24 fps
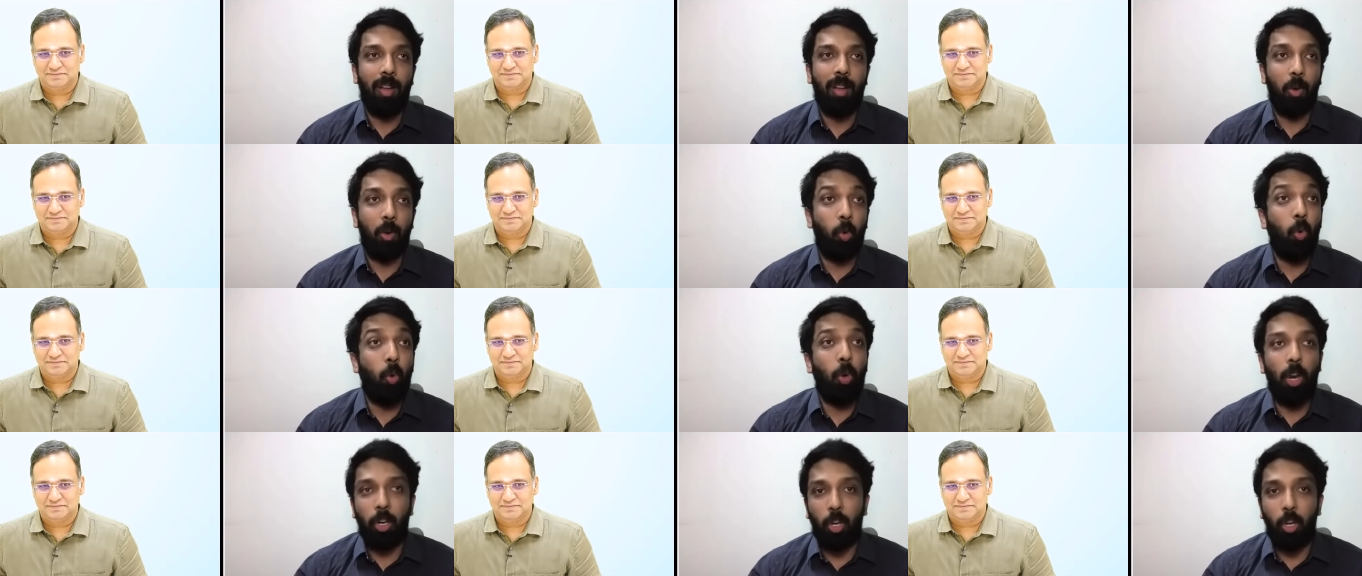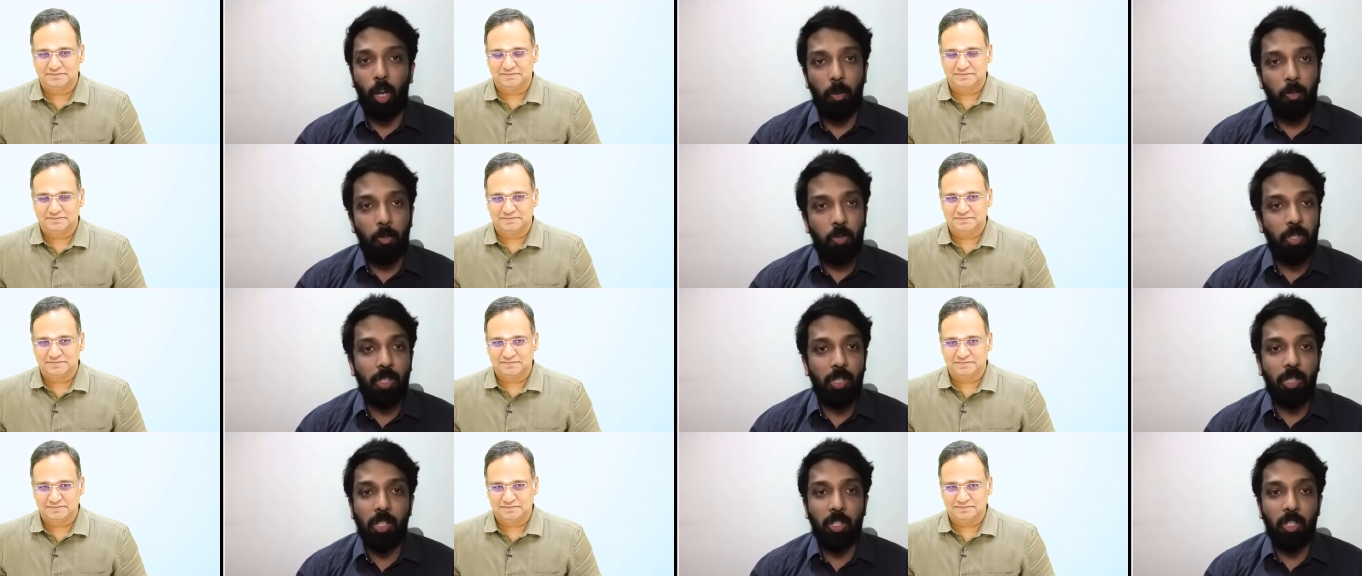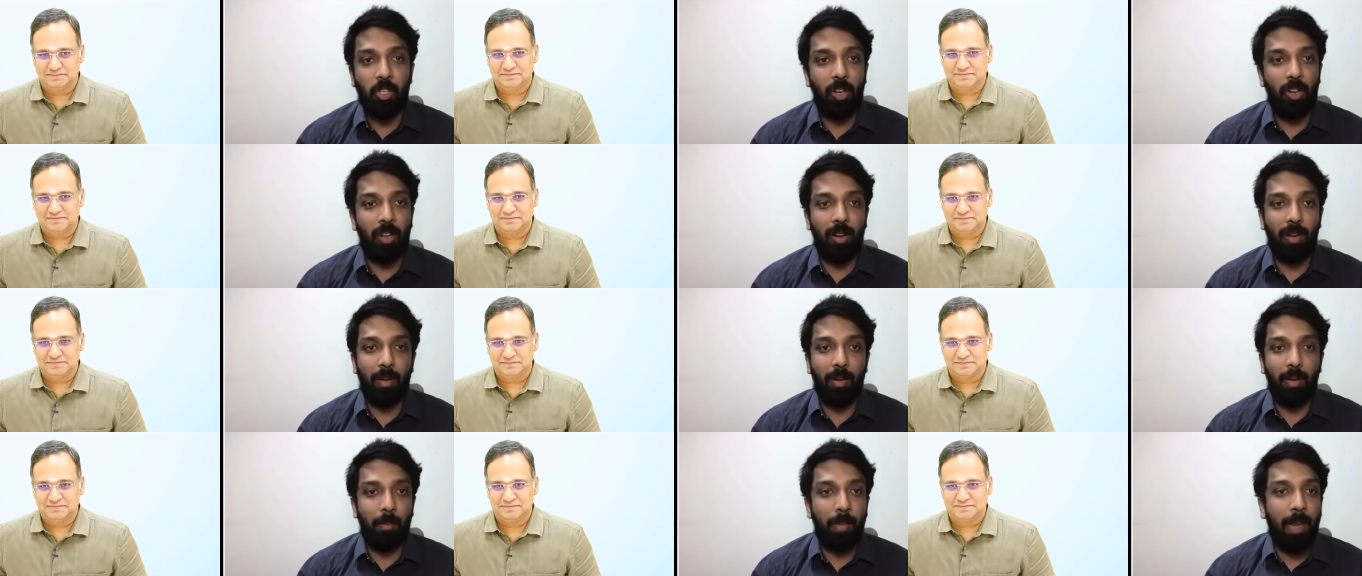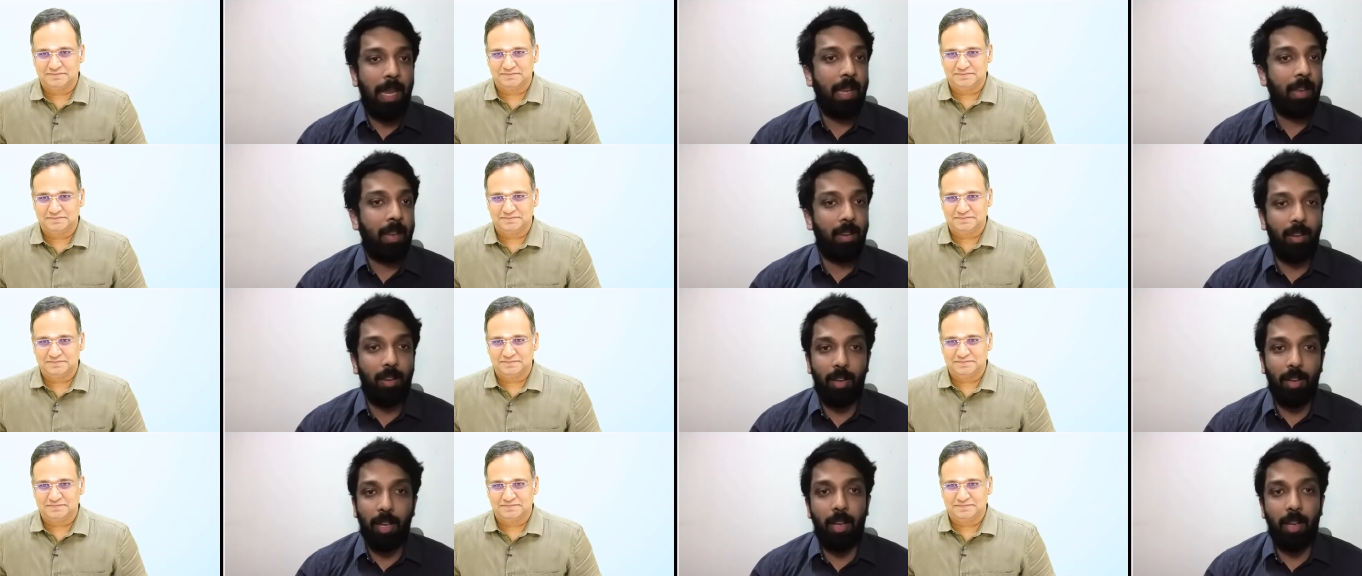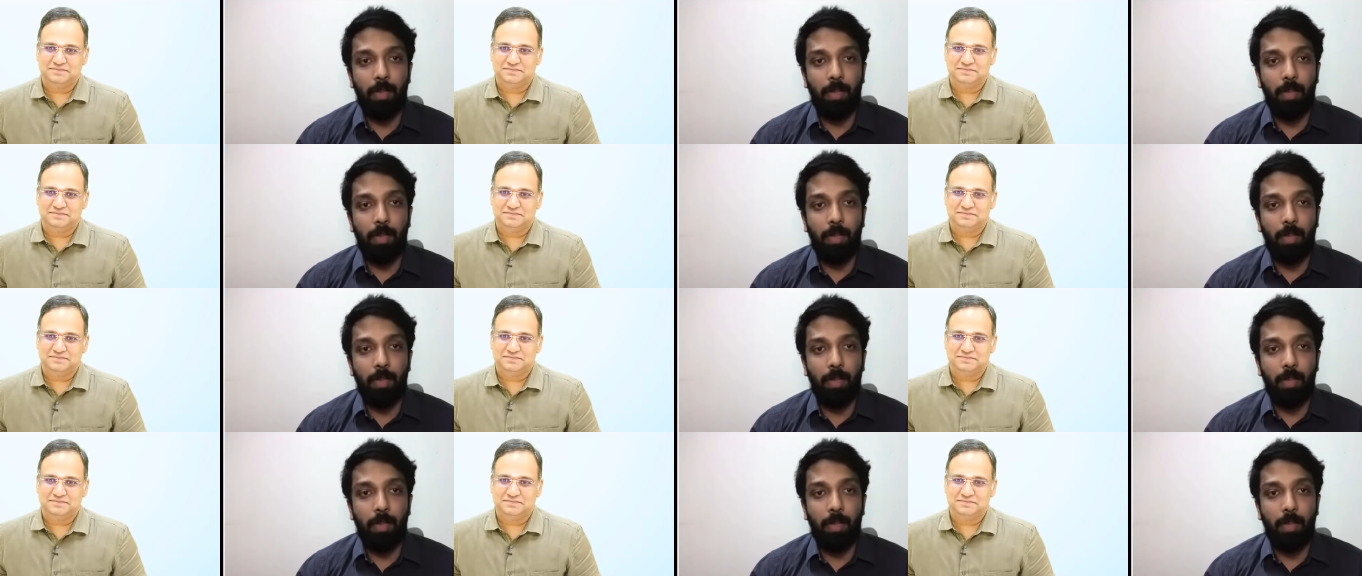Speaker 1: rule out options or make